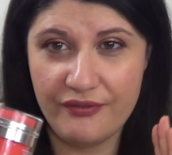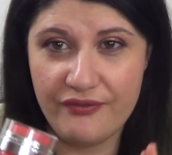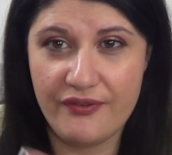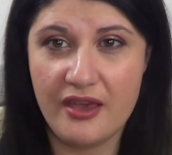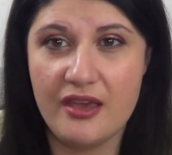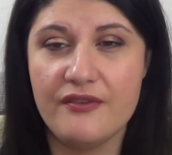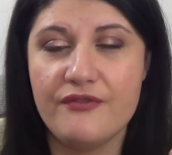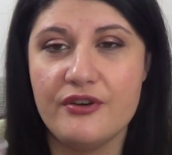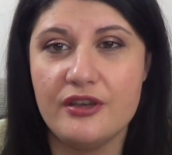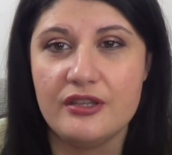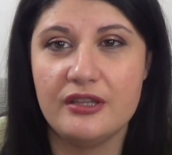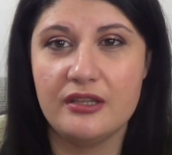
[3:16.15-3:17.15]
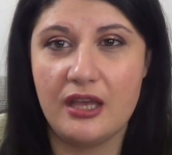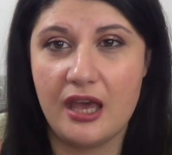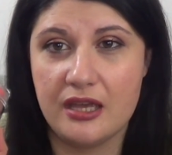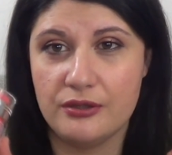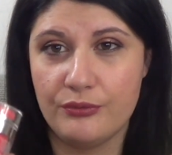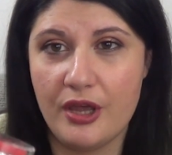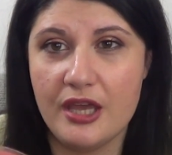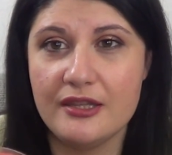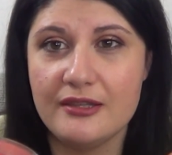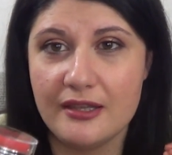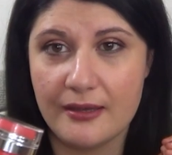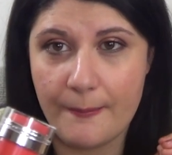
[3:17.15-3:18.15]

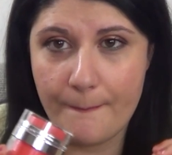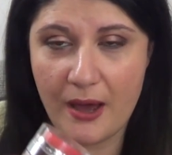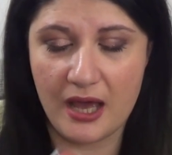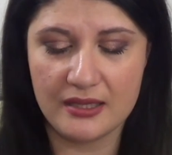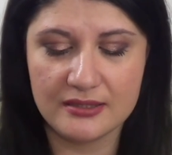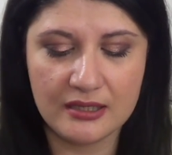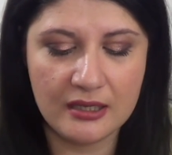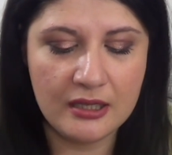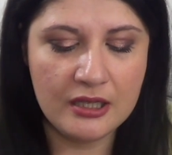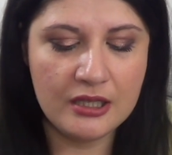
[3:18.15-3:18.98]
hydrating mask.